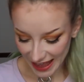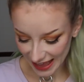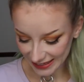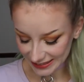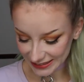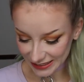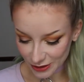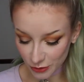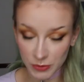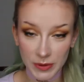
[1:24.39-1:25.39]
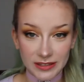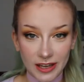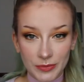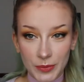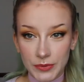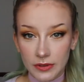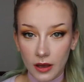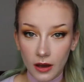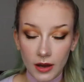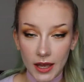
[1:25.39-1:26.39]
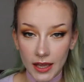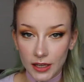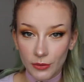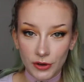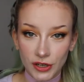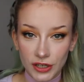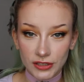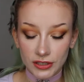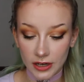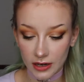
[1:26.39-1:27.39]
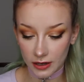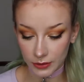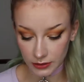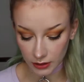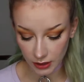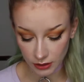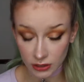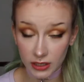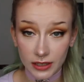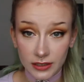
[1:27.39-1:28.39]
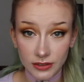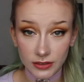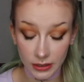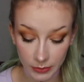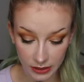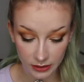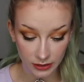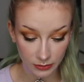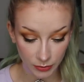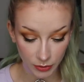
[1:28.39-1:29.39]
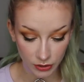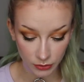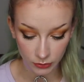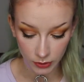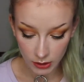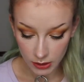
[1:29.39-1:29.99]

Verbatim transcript: And George picked it up and was like, oh hey, you want this? And then I was like, actually yeah, I do, that'd be, uh, that'd be pretty cool.